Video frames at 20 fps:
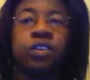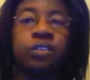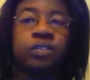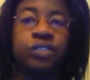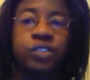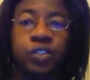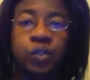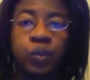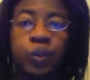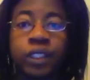
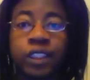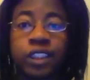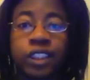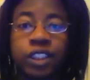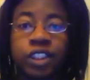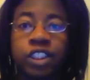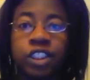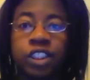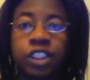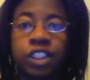on
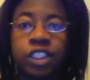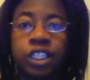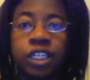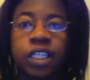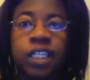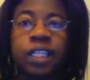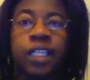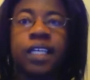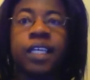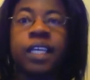Switzer.
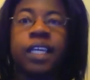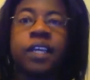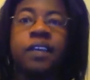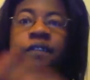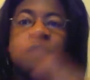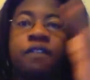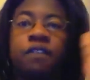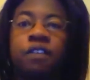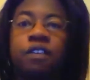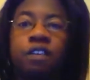Like
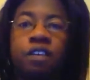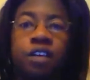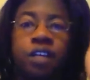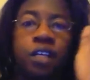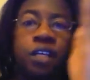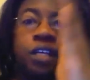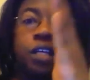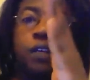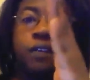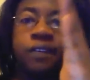if
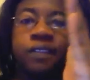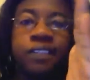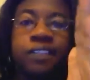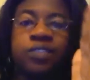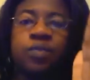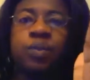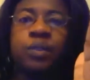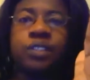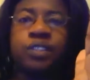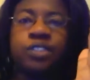the
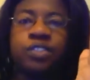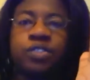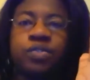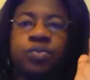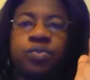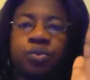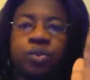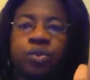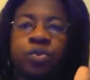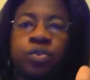
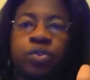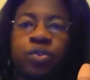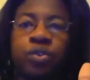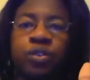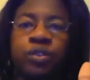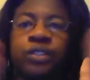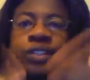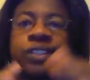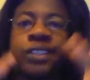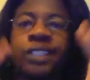Switzer
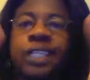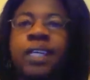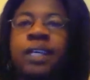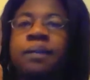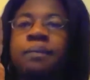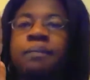rules